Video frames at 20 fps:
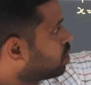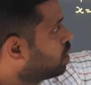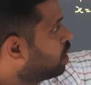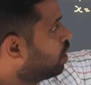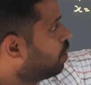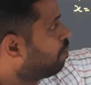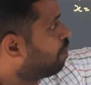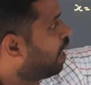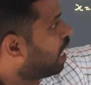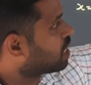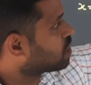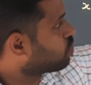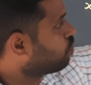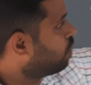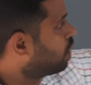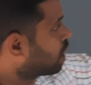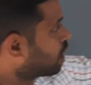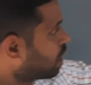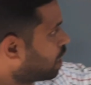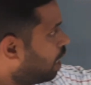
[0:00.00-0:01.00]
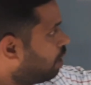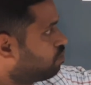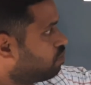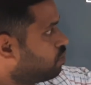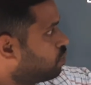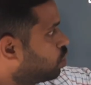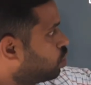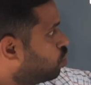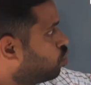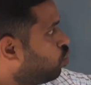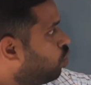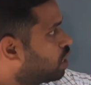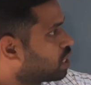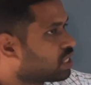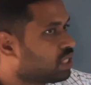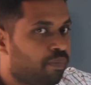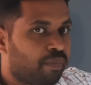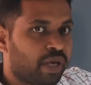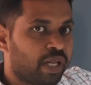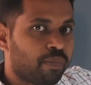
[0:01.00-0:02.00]
the mass will come
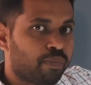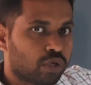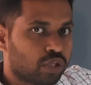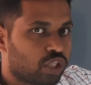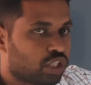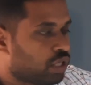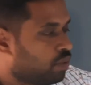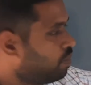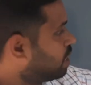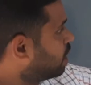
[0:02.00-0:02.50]
towards the mean position,